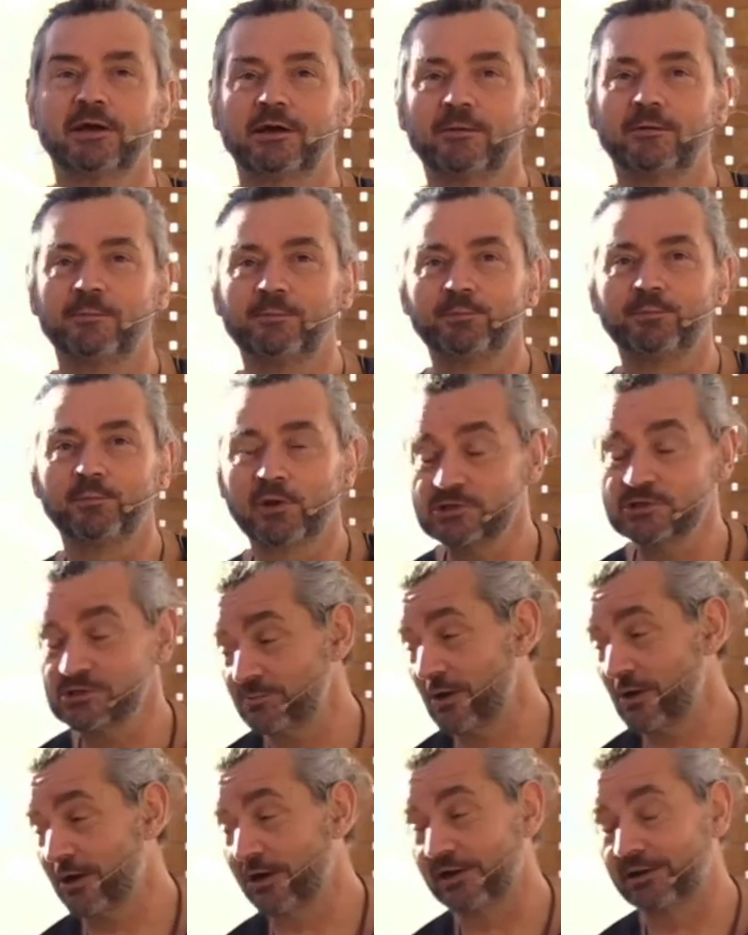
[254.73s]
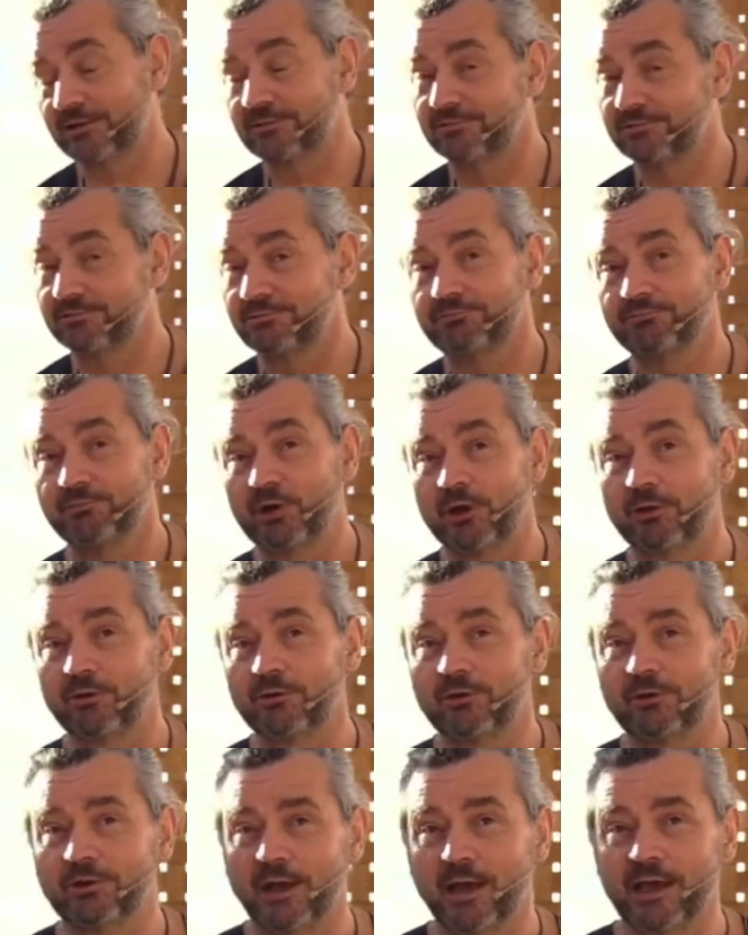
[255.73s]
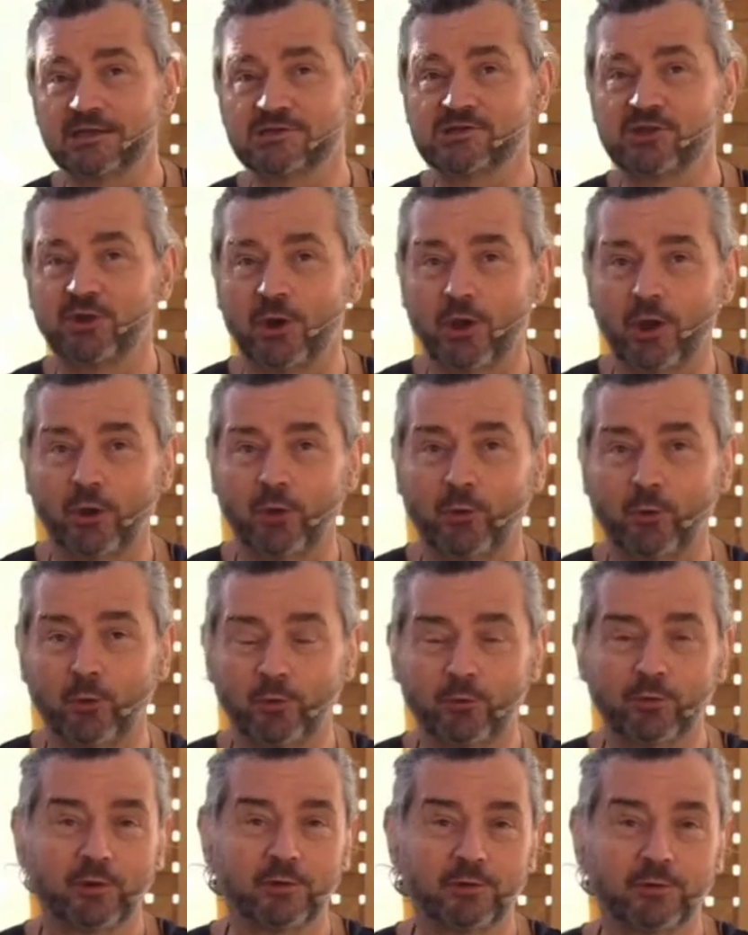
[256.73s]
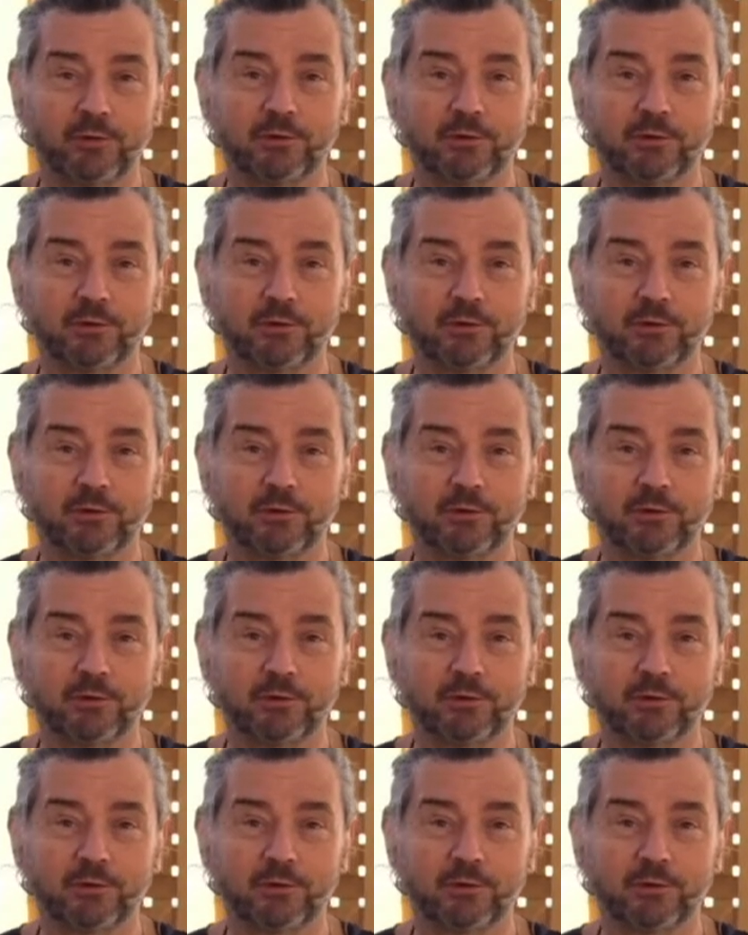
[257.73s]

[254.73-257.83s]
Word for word: um, because the mind, you know, likes to know